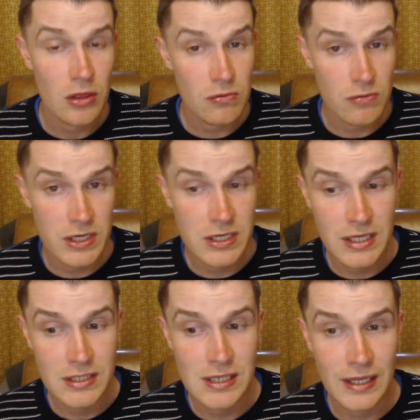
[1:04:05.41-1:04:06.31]
3
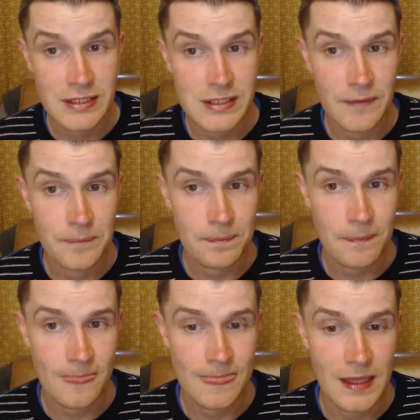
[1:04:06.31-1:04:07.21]
days later,
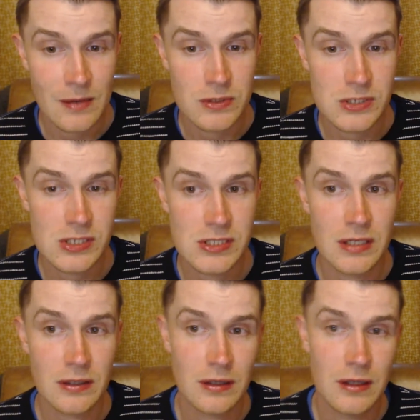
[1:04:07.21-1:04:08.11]
they were
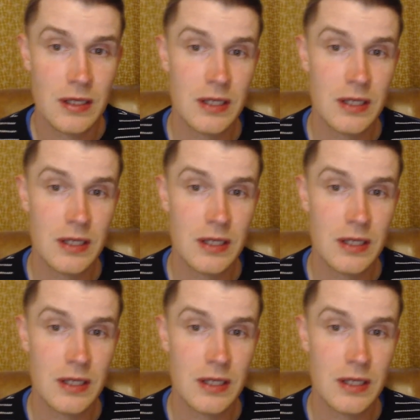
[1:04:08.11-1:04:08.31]
still